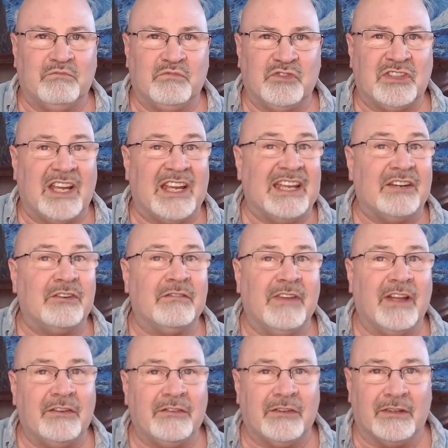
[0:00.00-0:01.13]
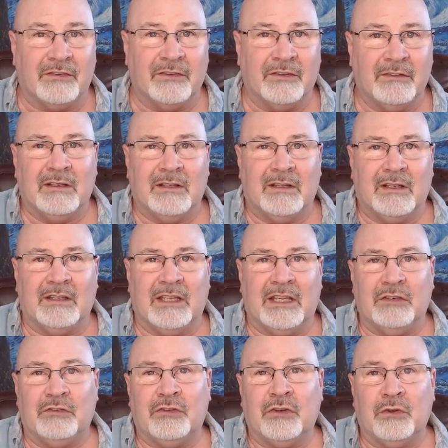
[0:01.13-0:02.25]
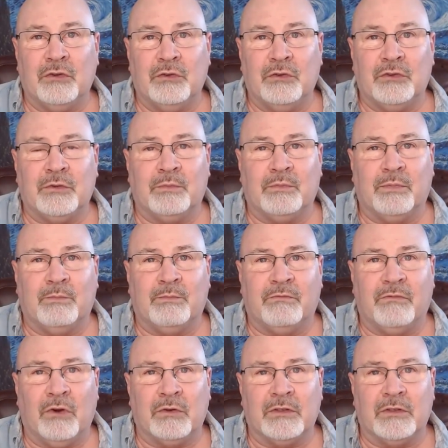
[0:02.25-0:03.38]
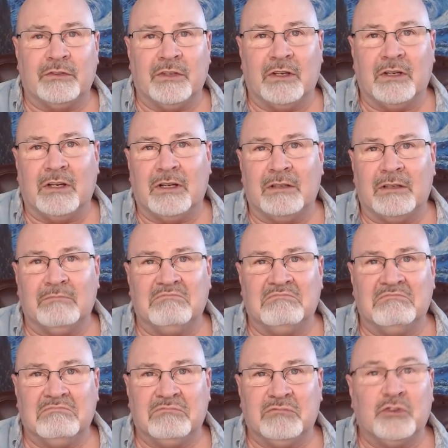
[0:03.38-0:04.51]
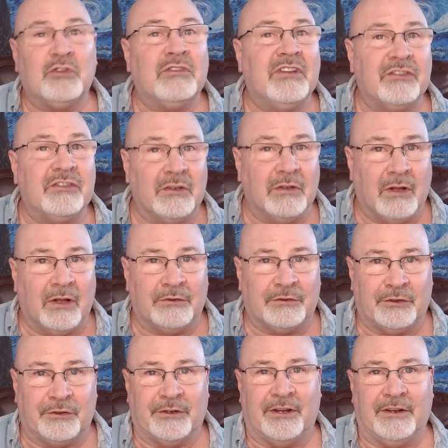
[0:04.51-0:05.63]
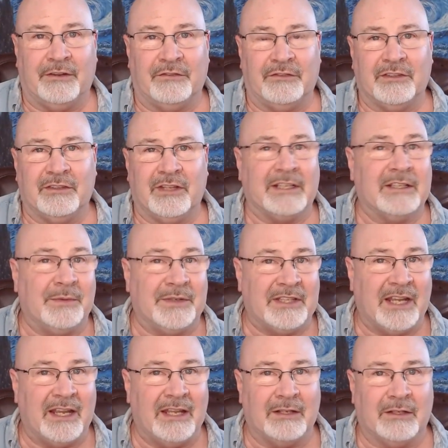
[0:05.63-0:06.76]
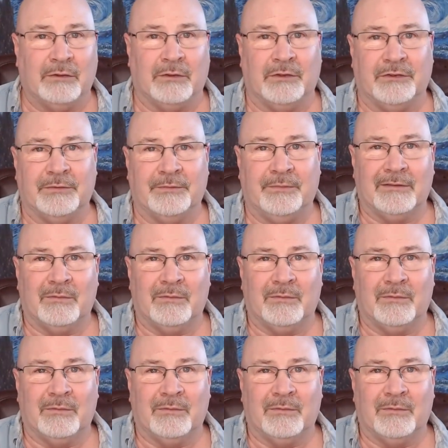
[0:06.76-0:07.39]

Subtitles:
say, interventions, and then choose to focus on traditional alternatives like the botanicals.